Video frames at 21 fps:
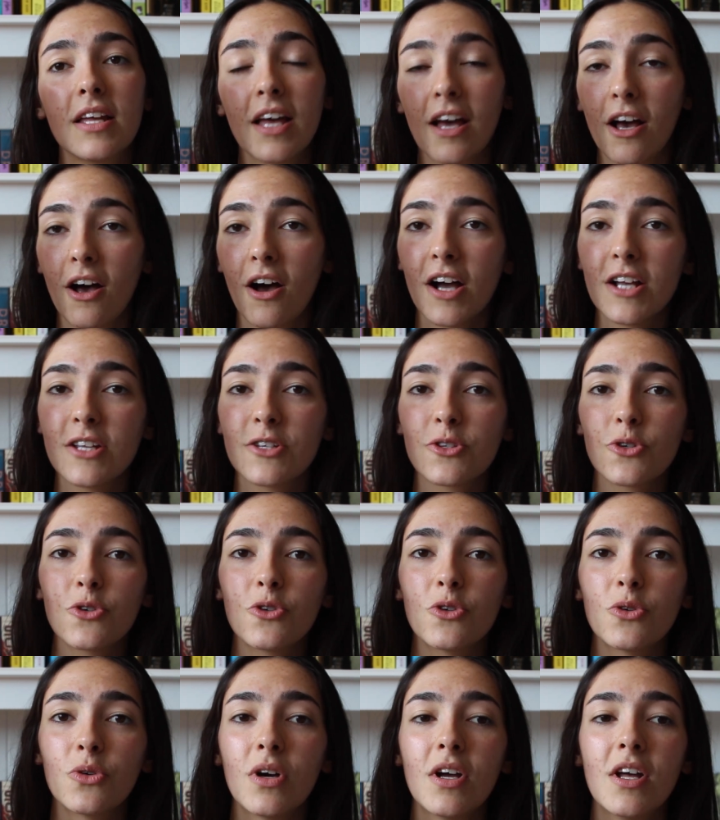at high
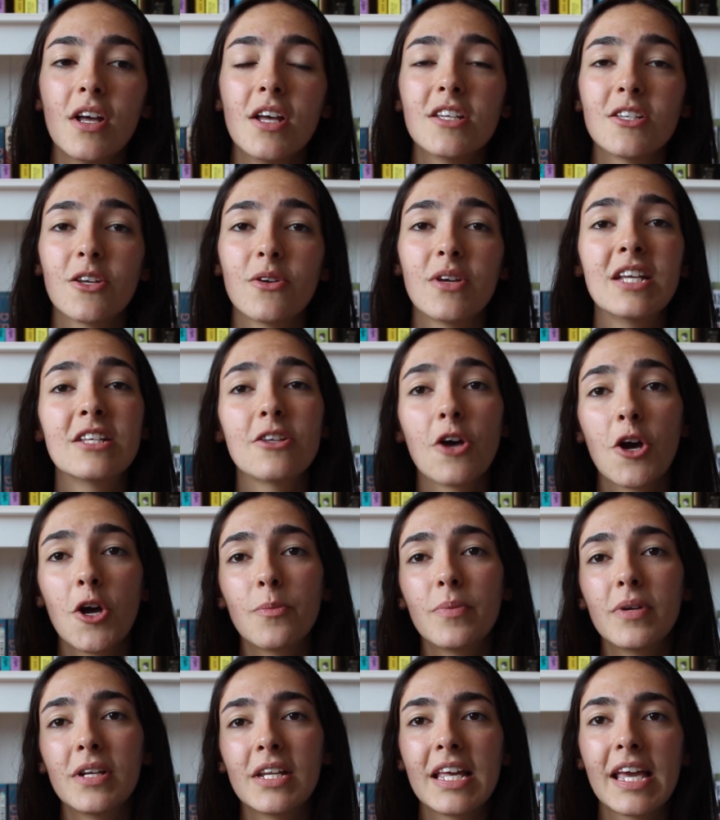school so he's
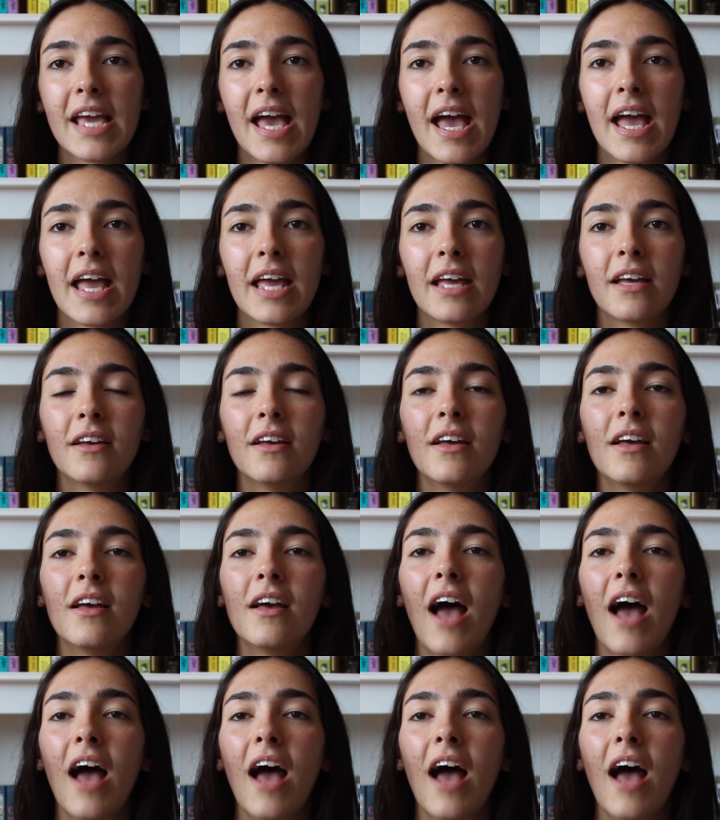openly gay